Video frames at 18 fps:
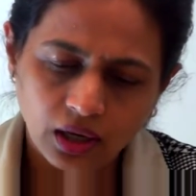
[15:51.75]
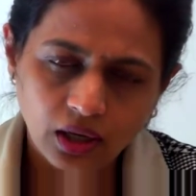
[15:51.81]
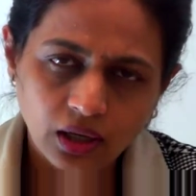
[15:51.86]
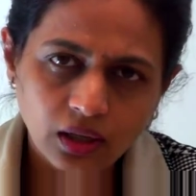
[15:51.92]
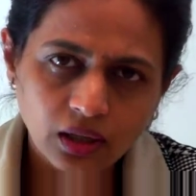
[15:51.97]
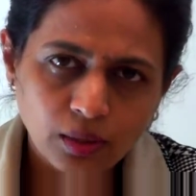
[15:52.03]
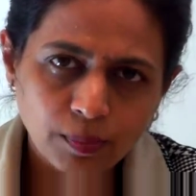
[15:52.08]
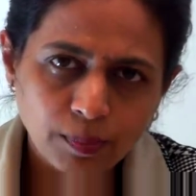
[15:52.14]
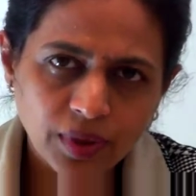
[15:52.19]

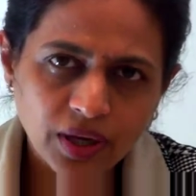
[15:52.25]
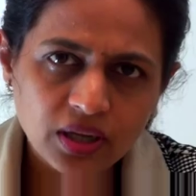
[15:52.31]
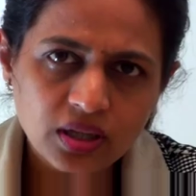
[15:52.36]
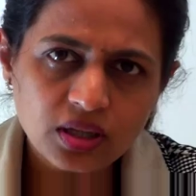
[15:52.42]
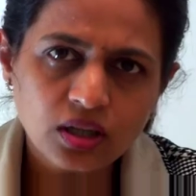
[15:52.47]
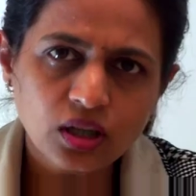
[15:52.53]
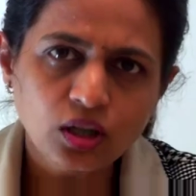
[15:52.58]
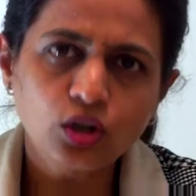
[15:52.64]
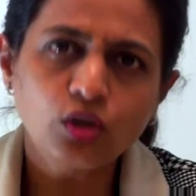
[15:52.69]
In the
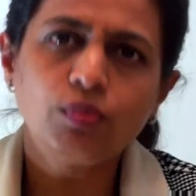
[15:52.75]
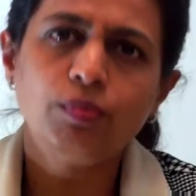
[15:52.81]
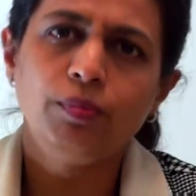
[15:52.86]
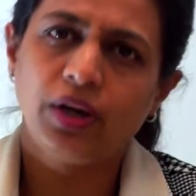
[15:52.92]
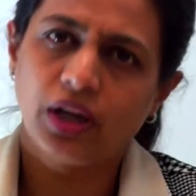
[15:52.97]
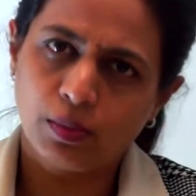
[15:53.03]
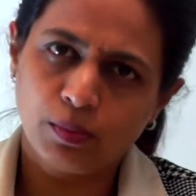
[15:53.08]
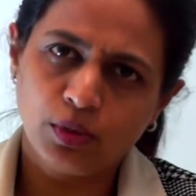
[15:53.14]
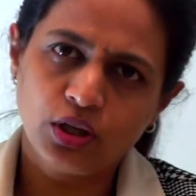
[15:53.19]
patient of
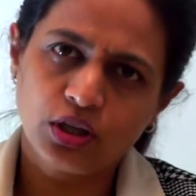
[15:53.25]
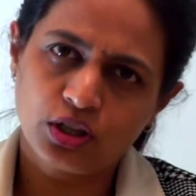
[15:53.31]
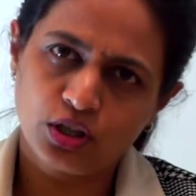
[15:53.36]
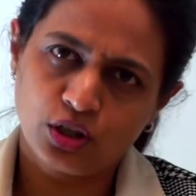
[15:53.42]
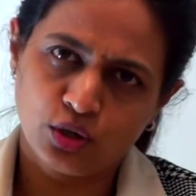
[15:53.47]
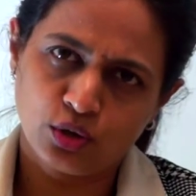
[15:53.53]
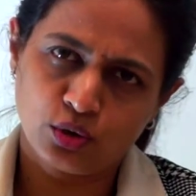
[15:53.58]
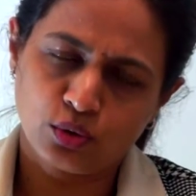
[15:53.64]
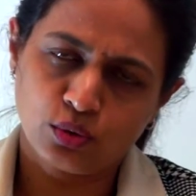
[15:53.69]
metabolic
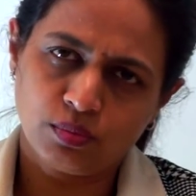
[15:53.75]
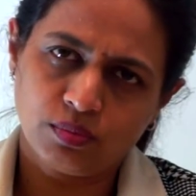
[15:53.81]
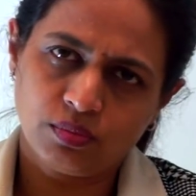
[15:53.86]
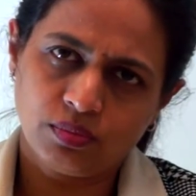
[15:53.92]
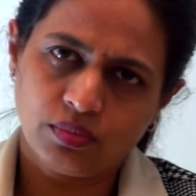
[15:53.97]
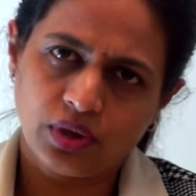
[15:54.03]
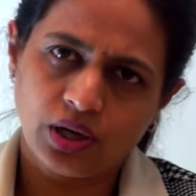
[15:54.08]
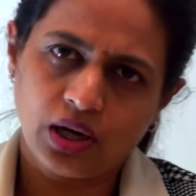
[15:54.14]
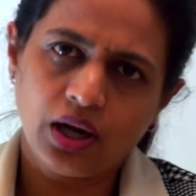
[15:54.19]
syndrome
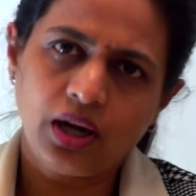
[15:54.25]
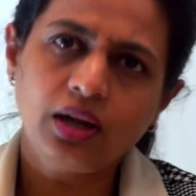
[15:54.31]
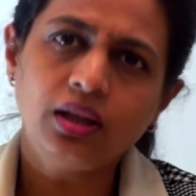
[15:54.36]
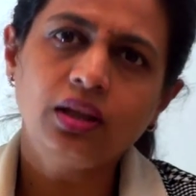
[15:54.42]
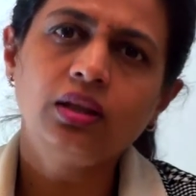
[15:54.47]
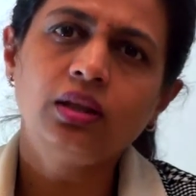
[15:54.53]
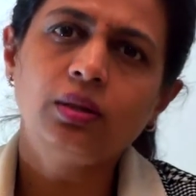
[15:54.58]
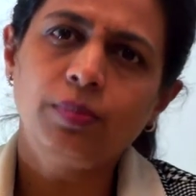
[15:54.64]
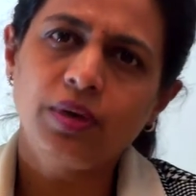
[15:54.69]
and
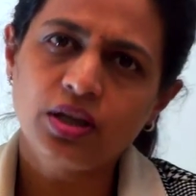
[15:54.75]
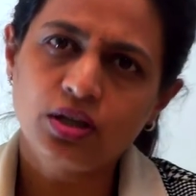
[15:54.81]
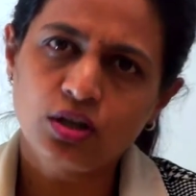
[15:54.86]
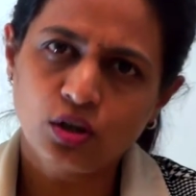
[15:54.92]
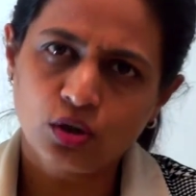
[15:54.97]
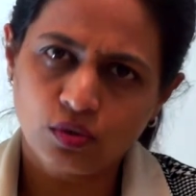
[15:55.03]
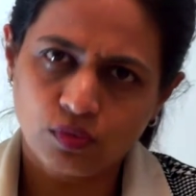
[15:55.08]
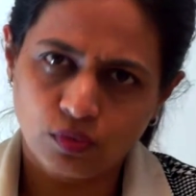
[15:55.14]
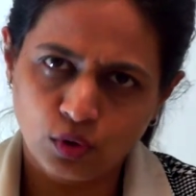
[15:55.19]
in the
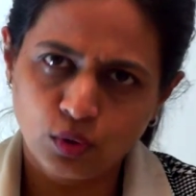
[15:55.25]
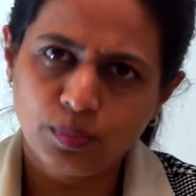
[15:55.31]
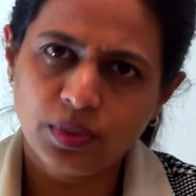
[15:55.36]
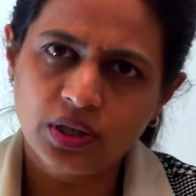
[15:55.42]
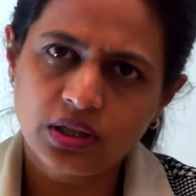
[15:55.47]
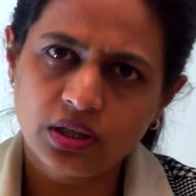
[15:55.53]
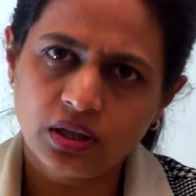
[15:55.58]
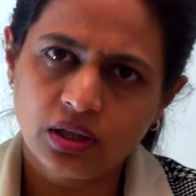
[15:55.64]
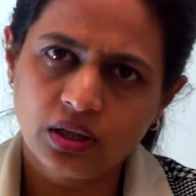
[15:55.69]
patient of
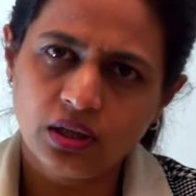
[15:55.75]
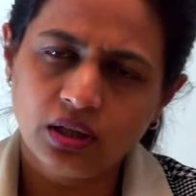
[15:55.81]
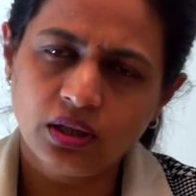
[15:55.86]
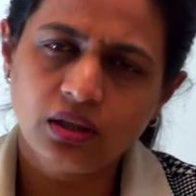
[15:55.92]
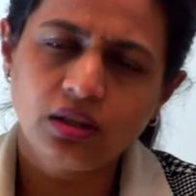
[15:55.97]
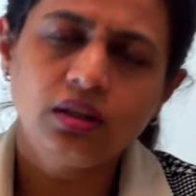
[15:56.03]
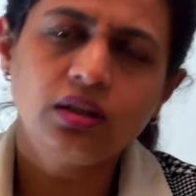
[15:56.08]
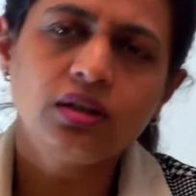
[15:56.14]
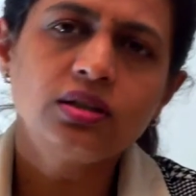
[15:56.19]

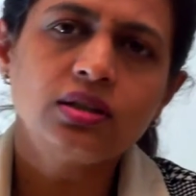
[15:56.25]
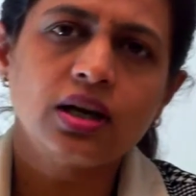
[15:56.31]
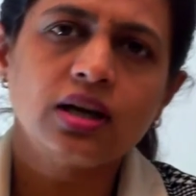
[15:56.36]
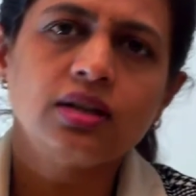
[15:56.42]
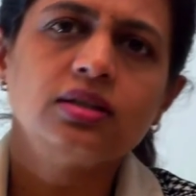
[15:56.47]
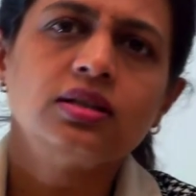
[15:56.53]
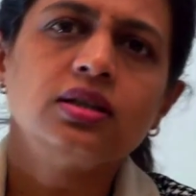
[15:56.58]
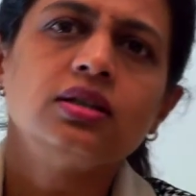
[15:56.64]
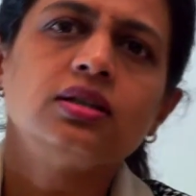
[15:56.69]
obesity, the
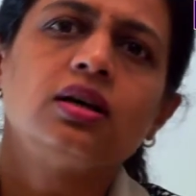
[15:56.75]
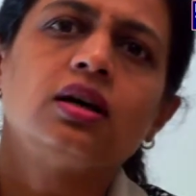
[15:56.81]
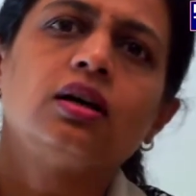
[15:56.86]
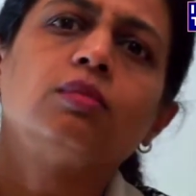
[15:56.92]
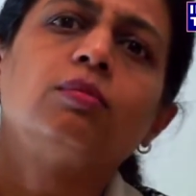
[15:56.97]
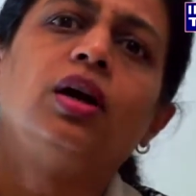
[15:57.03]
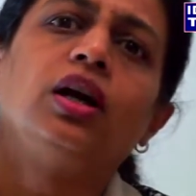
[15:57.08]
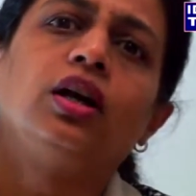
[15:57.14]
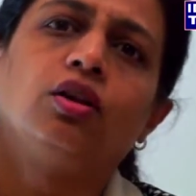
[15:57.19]
chances
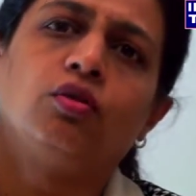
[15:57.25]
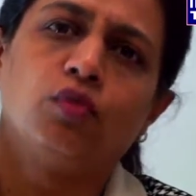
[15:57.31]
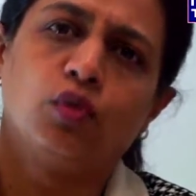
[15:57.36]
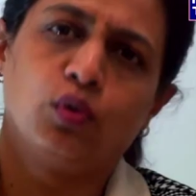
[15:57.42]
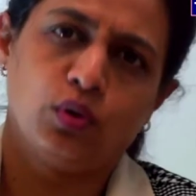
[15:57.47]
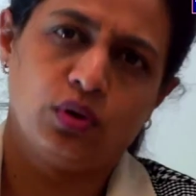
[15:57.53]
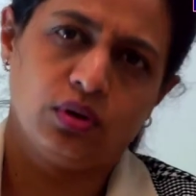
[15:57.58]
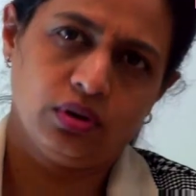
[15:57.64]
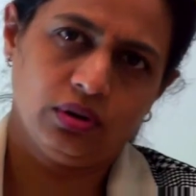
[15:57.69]
are
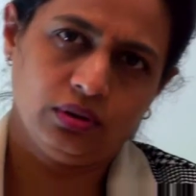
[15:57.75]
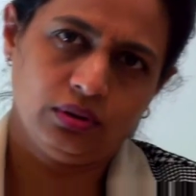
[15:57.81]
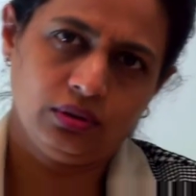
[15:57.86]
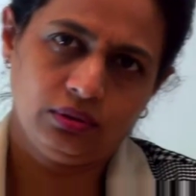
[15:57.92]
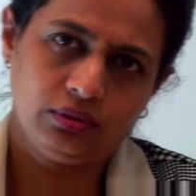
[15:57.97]
multifold.